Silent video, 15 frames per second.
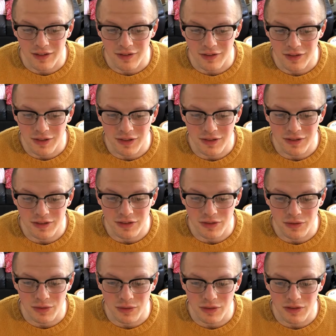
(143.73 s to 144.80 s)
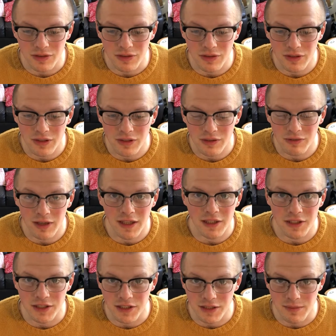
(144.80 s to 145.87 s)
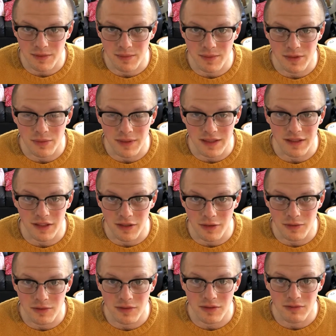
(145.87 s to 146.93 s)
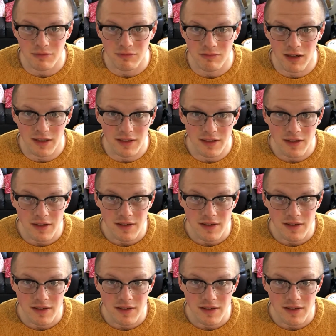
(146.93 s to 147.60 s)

learn to look at the relationships between the notes, right?